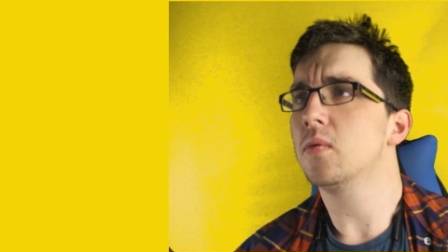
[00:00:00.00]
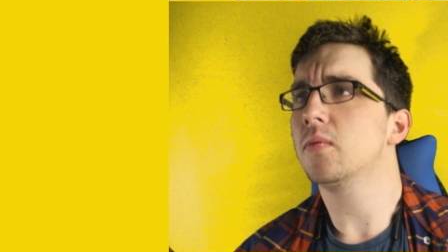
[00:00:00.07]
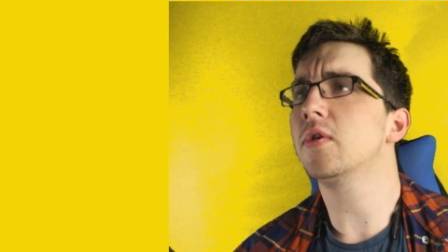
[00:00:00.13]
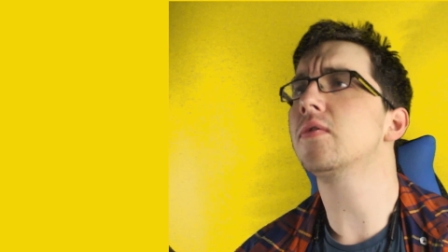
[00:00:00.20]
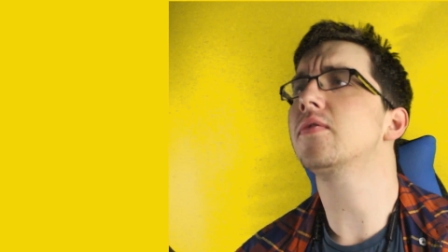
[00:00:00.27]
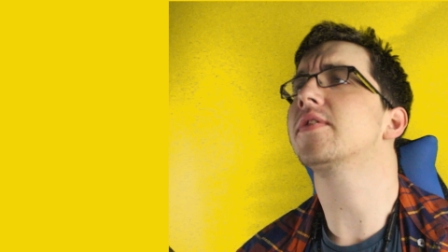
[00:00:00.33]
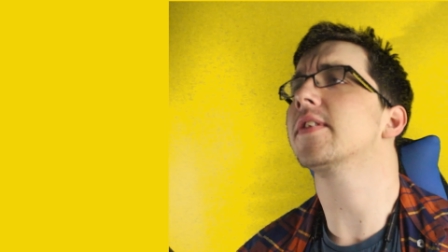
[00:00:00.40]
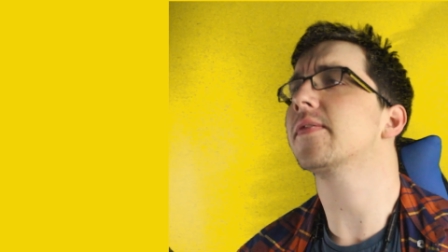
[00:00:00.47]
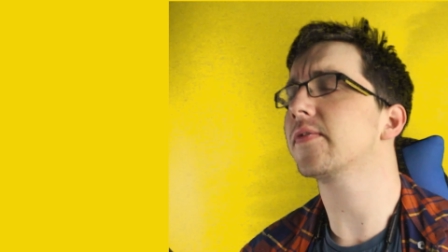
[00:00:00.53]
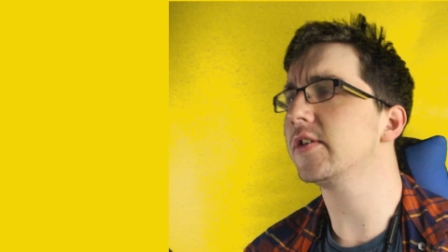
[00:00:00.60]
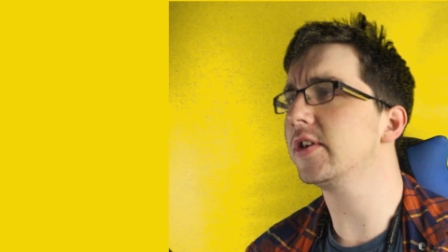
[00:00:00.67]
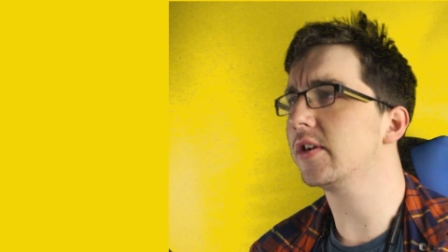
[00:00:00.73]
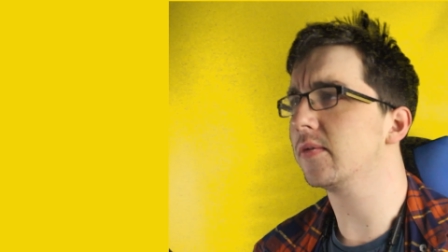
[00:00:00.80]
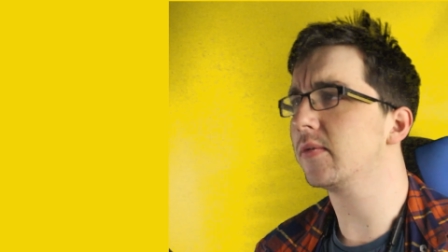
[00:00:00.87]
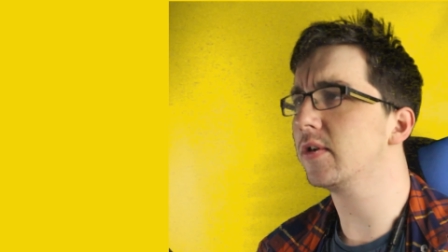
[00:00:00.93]
we all
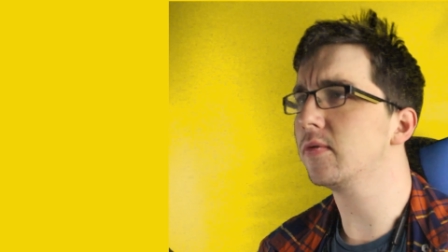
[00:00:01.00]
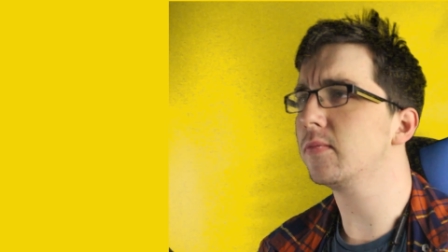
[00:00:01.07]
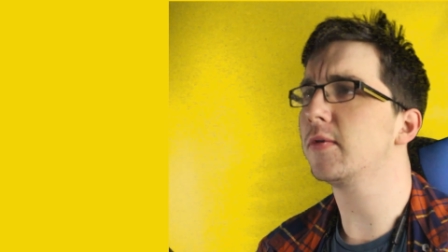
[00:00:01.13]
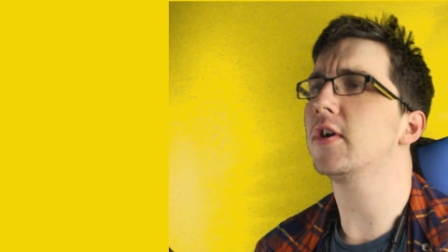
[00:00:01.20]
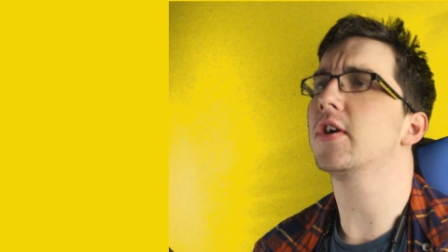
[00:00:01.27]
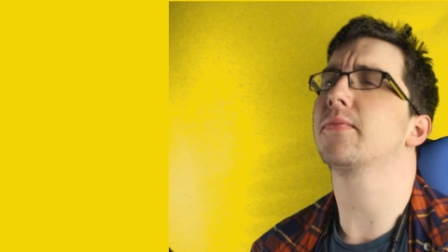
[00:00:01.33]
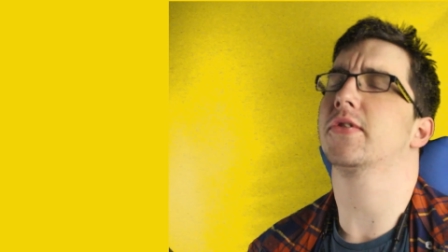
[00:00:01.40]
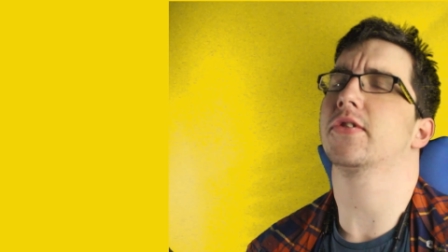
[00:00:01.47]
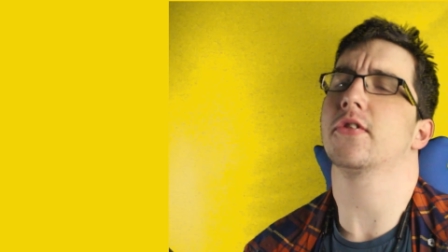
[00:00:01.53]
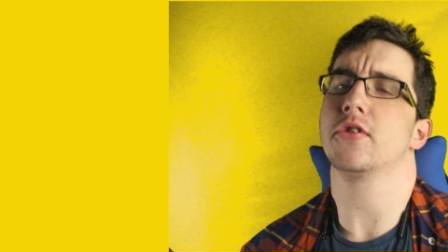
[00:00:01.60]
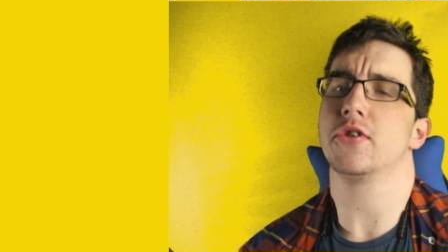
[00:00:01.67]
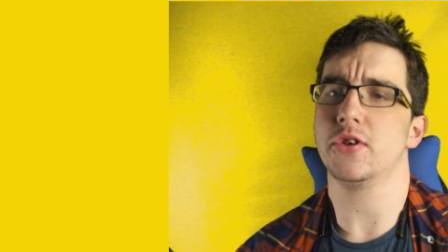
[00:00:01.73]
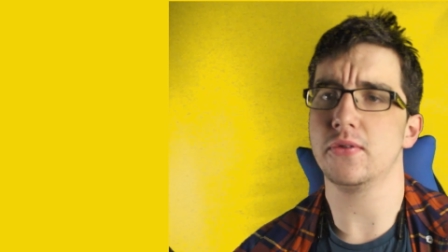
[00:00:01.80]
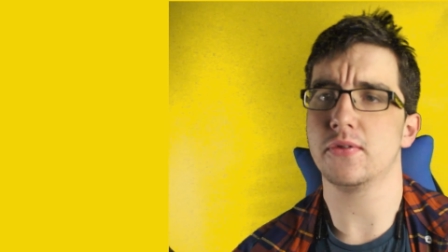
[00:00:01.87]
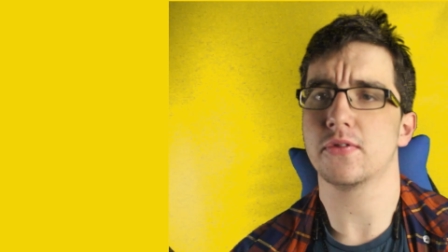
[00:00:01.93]
work so
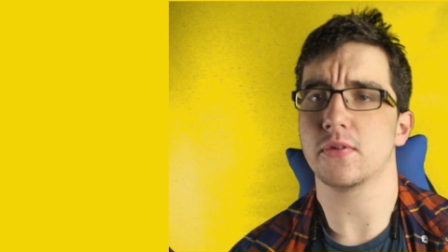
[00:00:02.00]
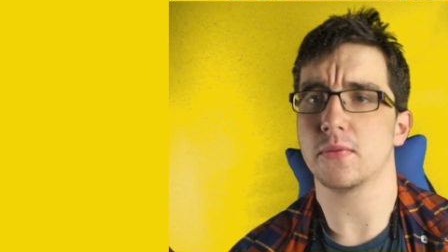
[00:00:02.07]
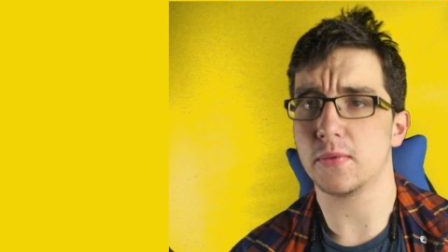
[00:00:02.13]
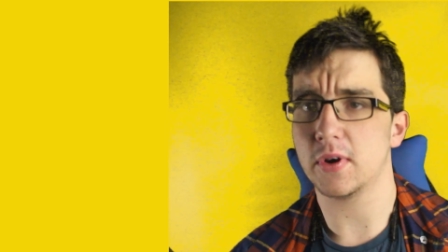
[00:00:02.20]
used to